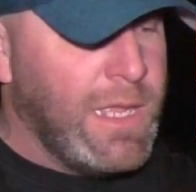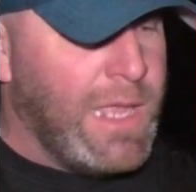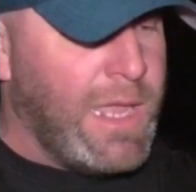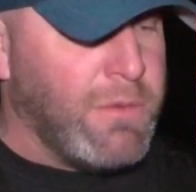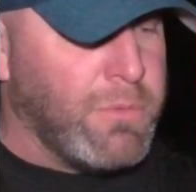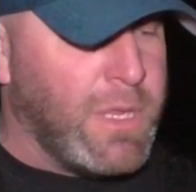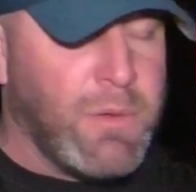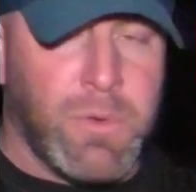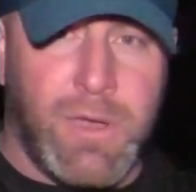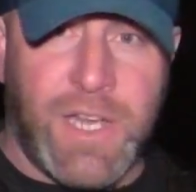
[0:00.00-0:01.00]
and
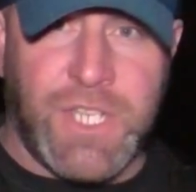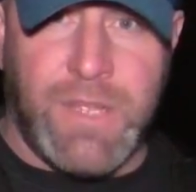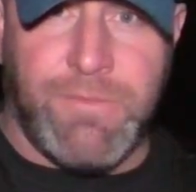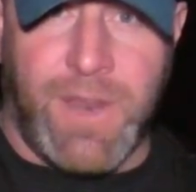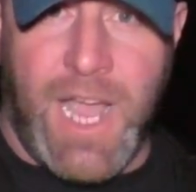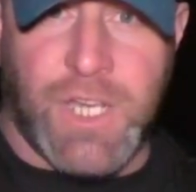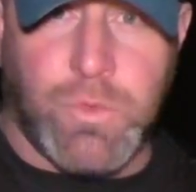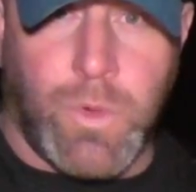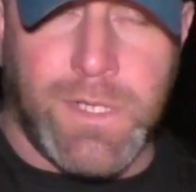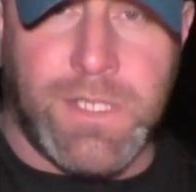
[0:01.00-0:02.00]
it will actually flash
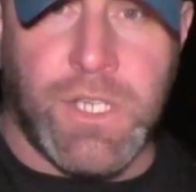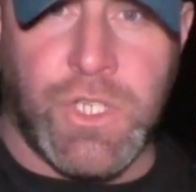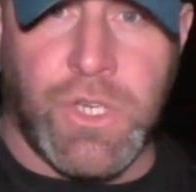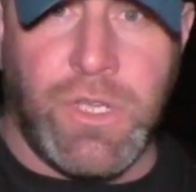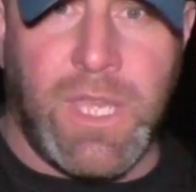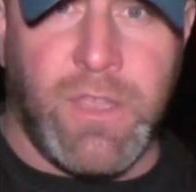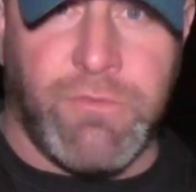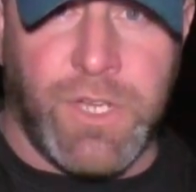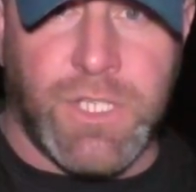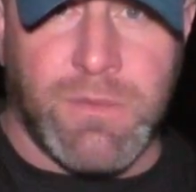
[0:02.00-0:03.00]
once to show you that you've
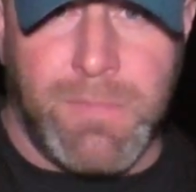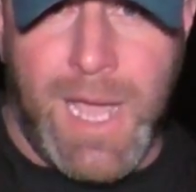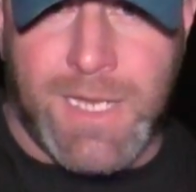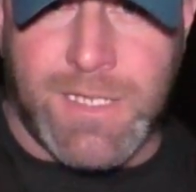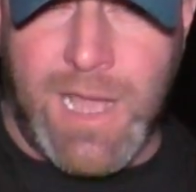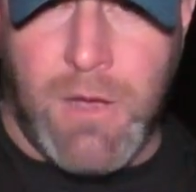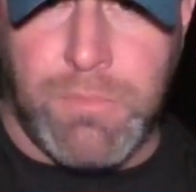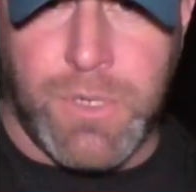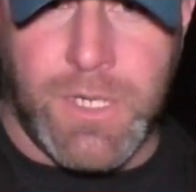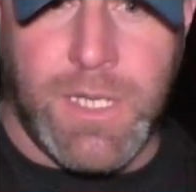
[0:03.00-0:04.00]
reached the maxed
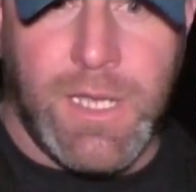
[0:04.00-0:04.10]
output